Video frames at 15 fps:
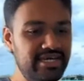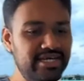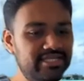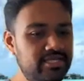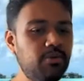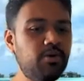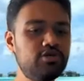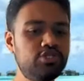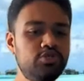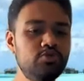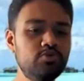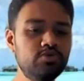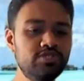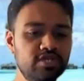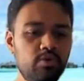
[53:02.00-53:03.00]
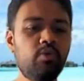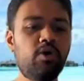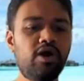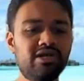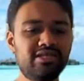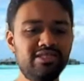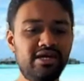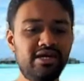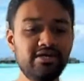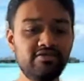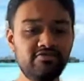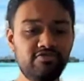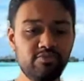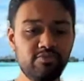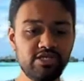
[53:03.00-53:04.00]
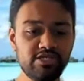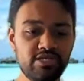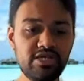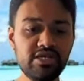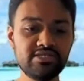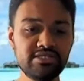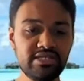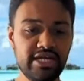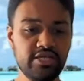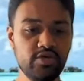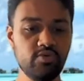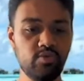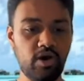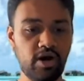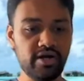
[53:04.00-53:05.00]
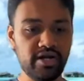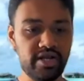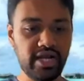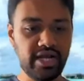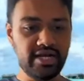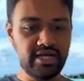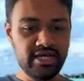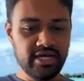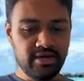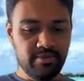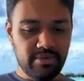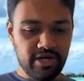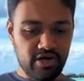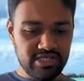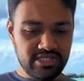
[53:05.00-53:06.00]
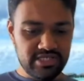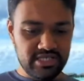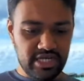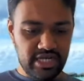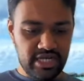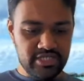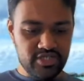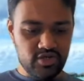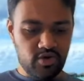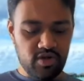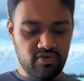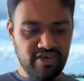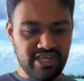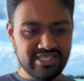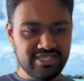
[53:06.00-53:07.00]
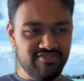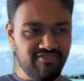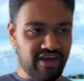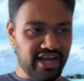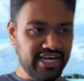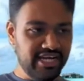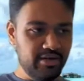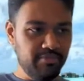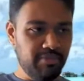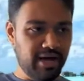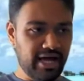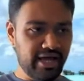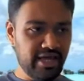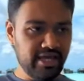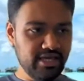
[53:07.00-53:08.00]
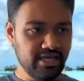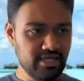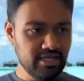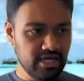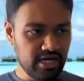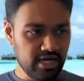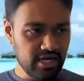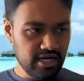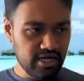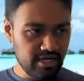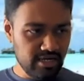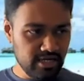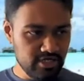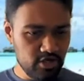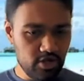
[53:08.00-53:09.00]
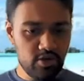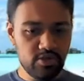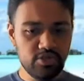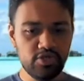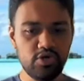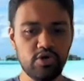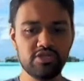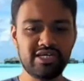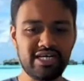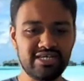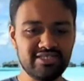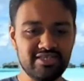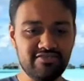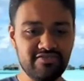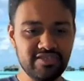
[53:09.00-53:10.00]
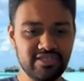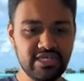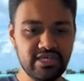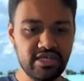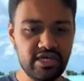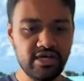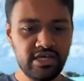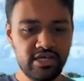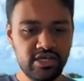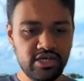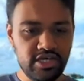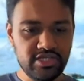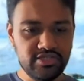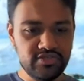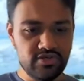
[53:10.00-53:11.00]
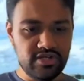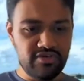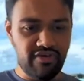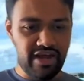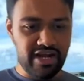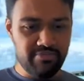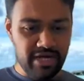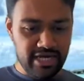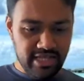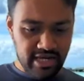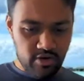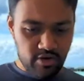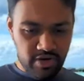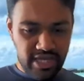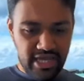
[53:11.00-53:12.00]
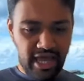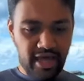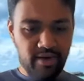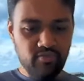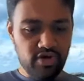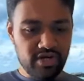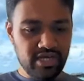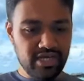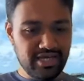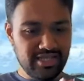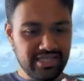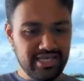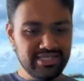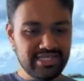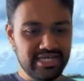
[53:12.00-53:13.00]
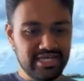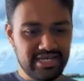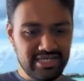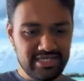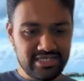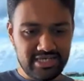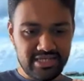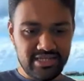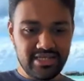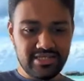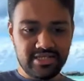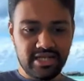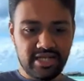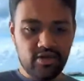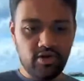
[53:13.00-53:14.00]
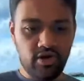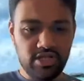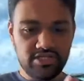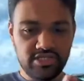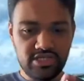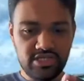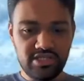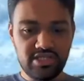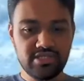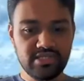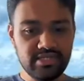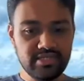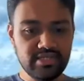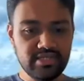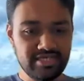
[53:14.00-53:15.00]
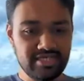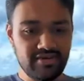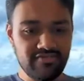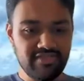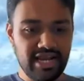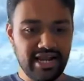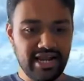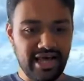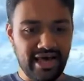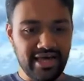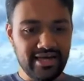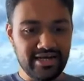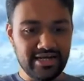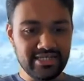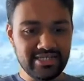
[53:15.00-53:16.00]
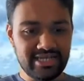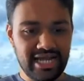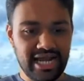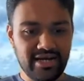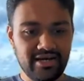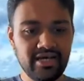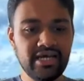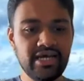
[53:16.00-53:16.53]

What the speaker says: it's about choosing what that information is that you want, right? Because it's always defined by your threat surface area. It's defined by that, okay, I'm working in this industry, this technology, this is the stuff that I understand.